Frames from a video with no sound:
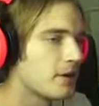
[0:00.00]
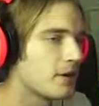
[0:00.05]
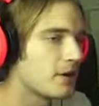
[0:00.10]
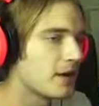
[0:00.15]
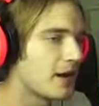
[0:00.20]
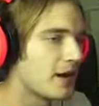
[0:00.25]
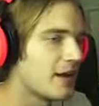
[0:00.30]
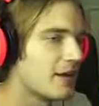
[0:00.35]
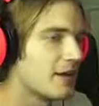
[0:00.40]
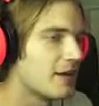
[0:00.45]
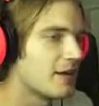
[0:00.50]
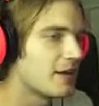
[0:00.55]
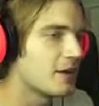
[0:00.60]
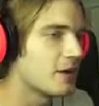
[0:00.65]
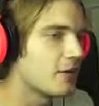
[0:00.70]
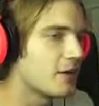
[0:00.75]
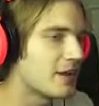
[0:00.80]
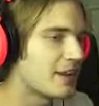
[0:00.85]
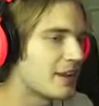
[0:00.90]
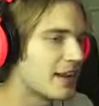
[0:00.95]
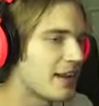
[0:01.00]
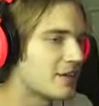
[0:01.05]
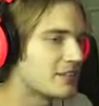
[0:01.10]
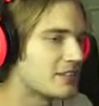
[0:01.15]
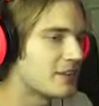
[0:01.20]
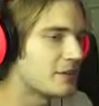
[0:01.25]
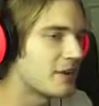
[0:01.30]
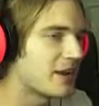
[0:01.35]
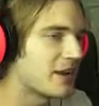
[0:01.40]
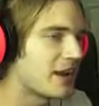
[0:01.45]
Oh god. Go, get
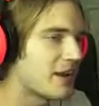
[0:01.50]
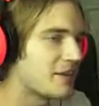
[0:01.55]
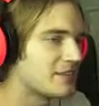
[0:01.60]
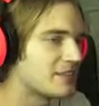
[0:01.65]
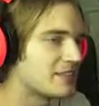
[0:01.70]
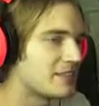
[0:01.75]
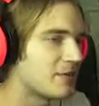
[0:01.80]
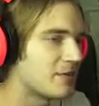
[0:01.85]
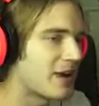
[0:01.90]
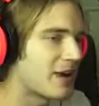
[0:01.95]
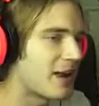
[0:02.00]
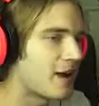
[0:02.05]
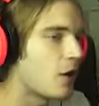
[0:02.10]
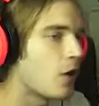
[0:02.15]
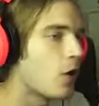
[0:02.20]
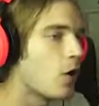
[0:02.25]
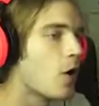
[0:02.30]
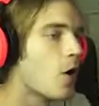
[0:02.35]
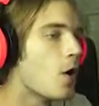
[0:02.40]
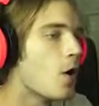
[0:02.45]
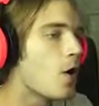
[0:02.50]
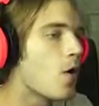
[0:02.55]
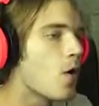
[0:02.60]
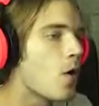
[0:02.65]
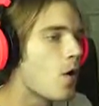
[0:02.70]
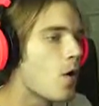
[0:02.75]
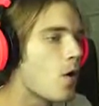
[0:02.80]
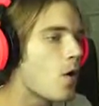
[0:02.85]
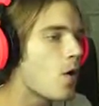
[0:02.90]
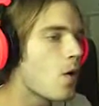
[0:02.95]
out. Someone get out. Someone get out. Oh!
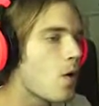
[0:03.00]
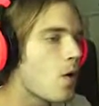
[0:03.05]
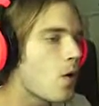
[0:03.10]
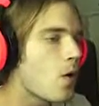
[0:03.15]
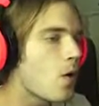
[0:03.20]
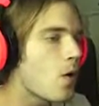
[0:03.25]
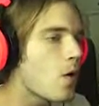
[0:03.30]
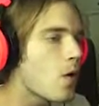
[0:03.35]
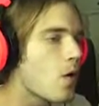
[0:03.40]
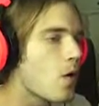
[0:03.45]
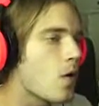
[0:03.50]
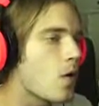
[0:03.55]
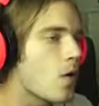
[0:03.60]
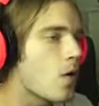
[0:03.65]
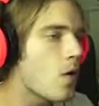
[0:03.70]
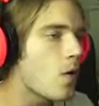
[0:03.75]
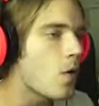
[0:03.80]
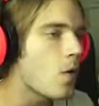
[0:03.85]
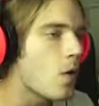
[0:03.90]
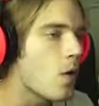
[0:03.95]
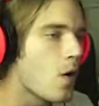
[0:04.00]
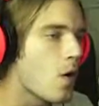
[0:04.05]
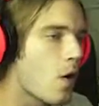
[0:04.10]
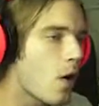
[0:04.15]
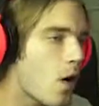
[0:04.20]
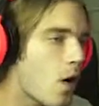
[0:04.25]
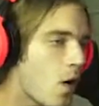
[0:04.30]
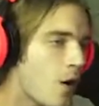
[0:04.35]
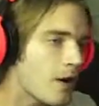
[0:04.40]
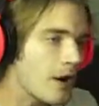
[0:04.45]
Oh! Oh! Oh!
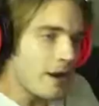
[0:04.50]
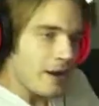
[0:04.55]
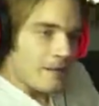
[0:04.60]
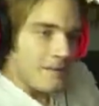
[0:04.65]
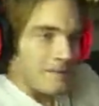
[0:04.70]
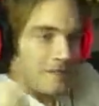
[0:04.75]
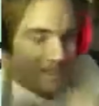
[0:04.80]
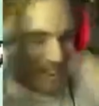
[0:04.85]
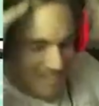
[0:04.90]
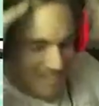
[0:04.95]
Oh! Oh!